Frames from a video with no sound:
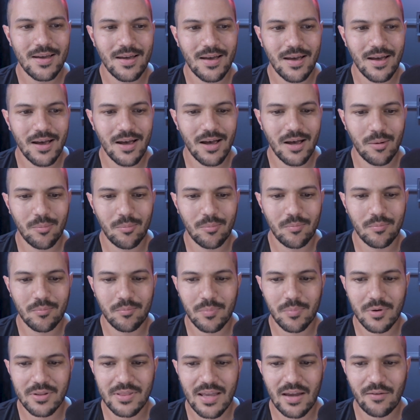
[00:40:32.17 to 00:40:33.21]

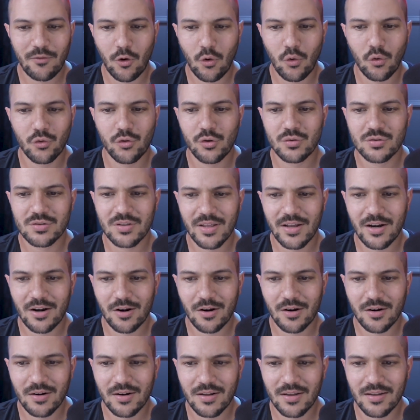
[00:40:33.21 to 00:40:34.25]
But they have a whole
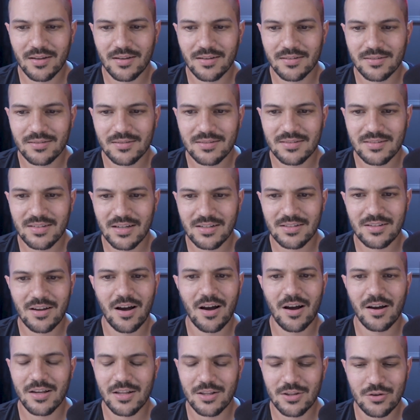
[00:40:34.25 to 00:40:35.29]
newsletter and a
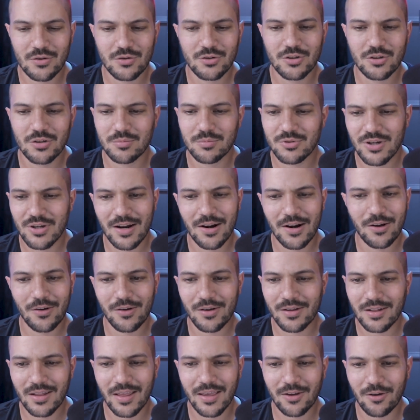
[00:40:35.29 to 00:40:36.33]
TikTok and YouTube channel
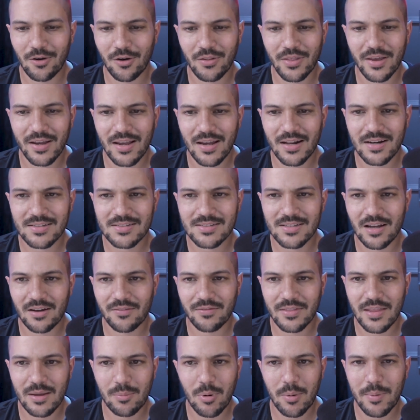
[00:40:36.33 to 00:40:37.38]
and like all that kind of stuff.
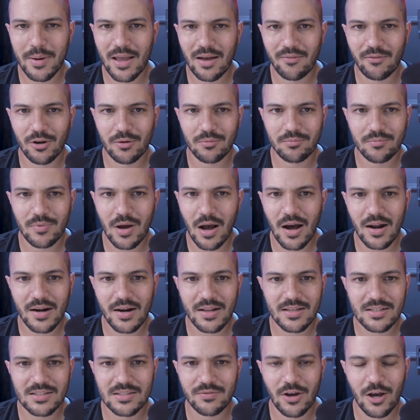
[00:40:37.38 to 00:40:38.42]
And they probably have an
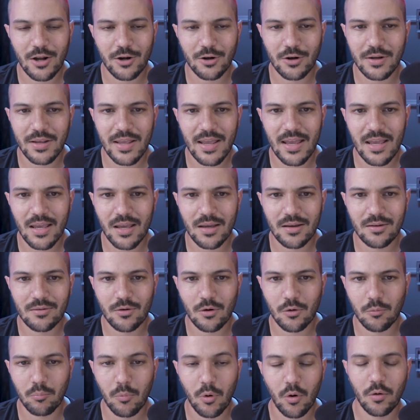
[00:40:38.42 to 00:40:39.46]
audience of 100K
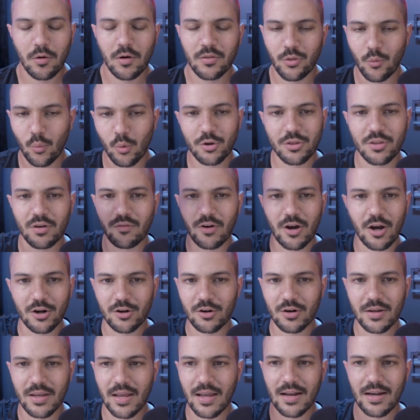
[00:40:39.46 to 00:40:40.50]
or north of
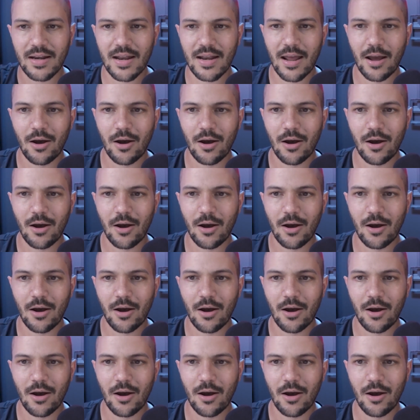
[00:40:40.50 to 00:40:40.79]
100K now.